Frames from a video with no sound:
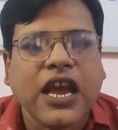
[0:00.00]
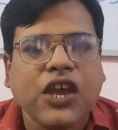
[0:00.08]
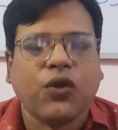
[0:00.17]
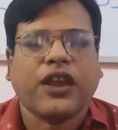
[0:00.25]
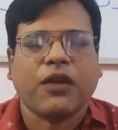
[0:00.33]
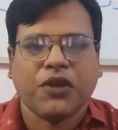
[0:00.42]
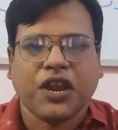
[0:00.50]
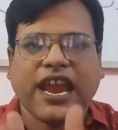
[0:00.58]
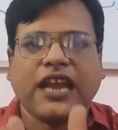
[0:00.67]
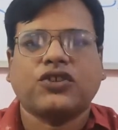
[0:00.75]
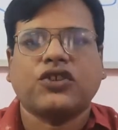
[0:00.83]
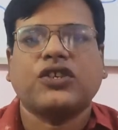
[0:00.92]
your
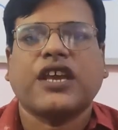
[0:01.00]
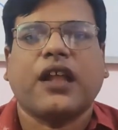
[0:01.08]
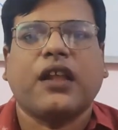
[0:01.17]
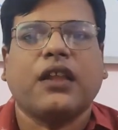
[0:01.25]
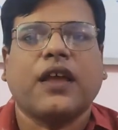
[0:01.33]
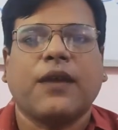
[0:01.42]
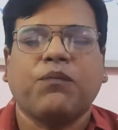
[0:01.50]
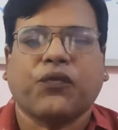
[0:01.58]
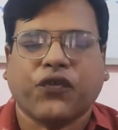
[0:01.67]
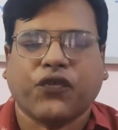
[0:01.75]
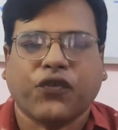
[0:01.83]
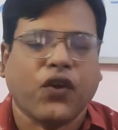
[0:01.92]
communication skill
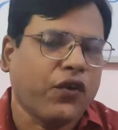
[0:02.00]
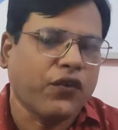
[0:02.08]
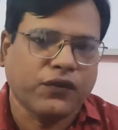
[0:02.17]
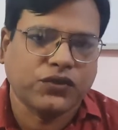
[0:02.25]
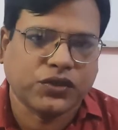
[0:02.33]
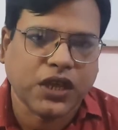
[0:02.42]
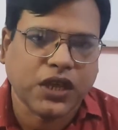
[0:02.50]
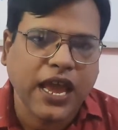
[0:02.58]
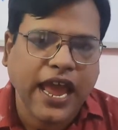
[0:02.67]
improves.